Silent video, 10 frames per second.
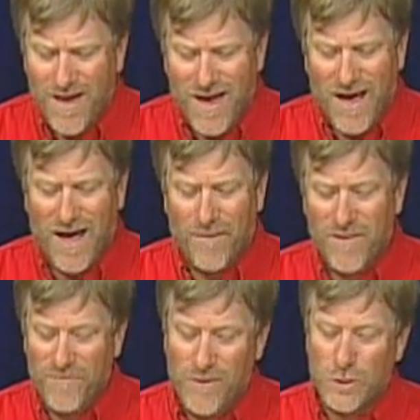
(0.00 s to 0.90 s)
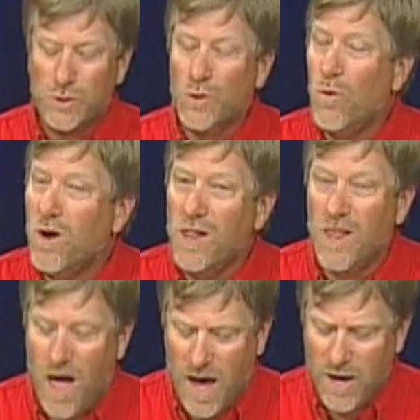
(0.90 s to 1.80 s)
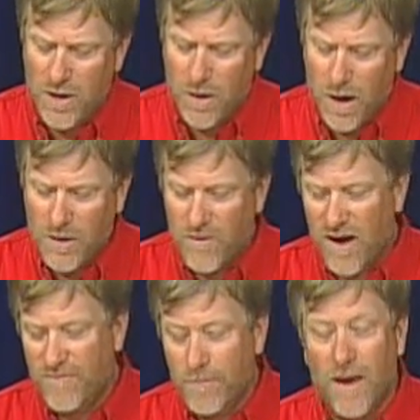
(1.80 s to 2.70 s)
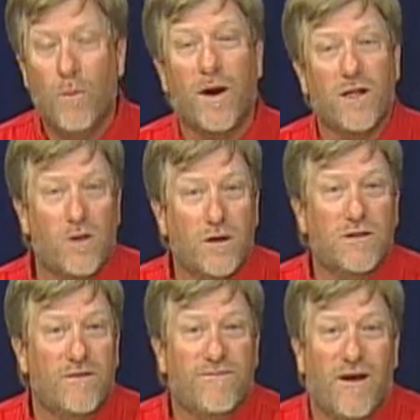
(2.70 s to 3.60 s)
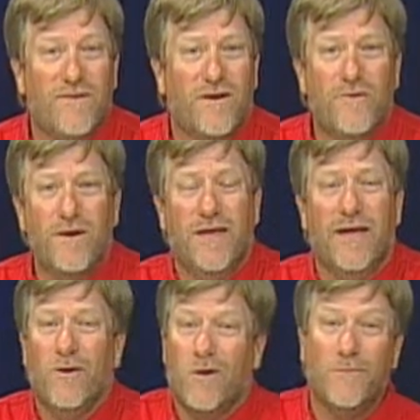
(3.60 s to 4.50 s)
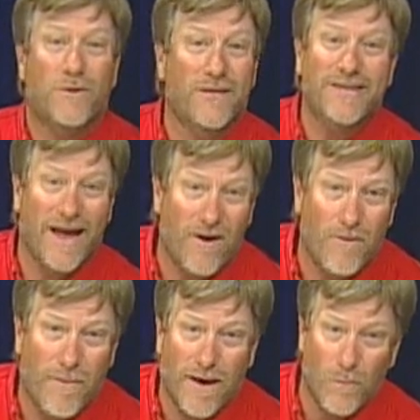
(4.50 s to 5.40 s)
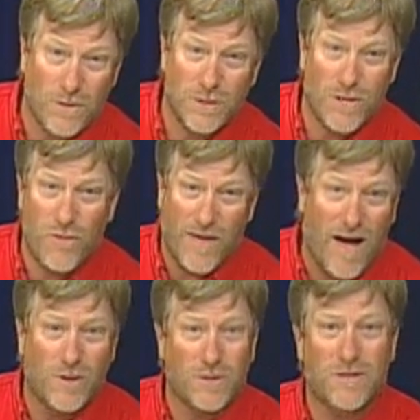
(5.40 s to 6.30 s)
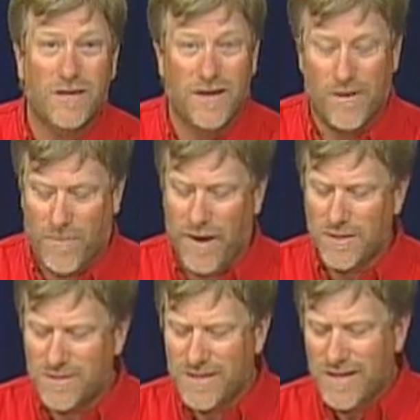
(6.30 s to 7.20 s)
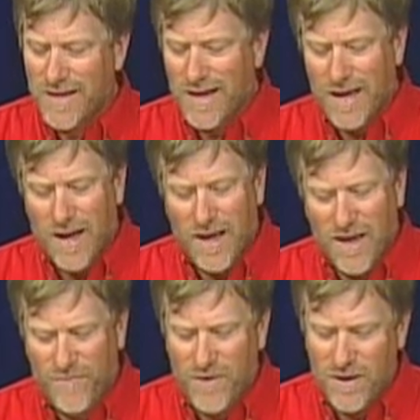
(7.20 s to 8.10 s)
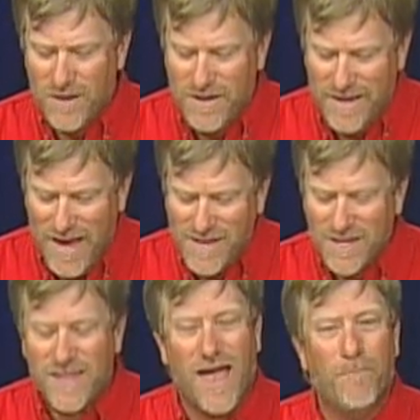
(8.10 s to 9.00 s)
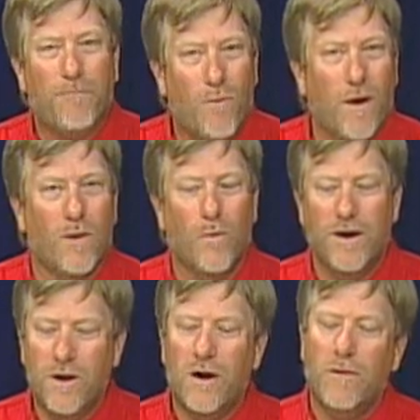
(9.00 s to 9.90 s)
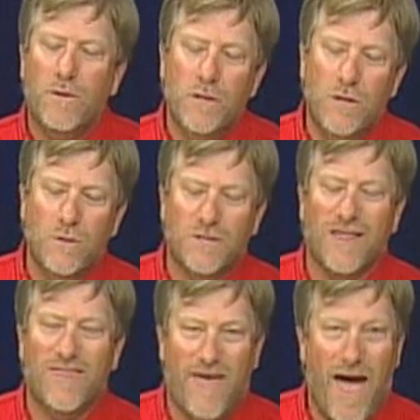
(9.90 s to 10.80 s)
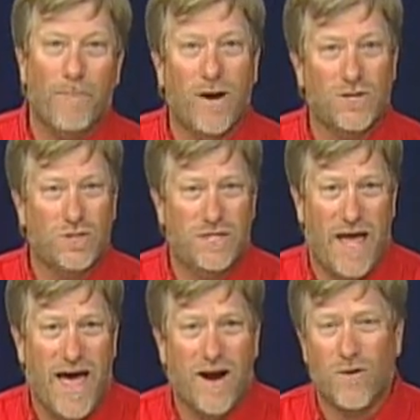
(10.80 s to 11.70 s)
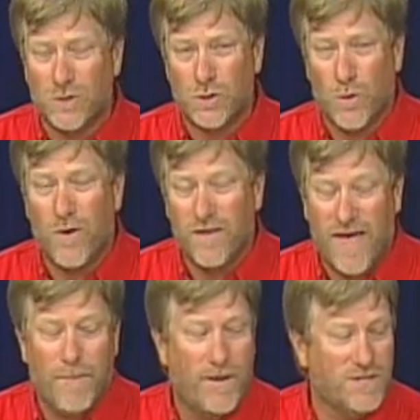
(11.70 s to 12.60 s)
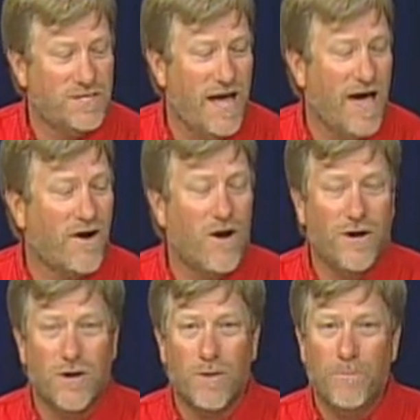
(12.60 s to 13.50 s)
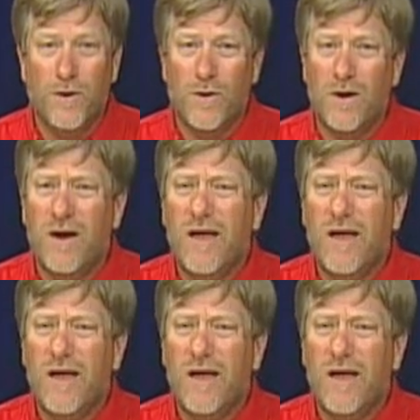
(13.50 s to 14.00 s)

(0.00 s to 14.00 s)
If you store a lot on your hard drive, you may want to look to the 500 gig or up to the terabyte, which is 1,000 gigabytes. If you get to that point where you're using that much data or storing that much data on your computer,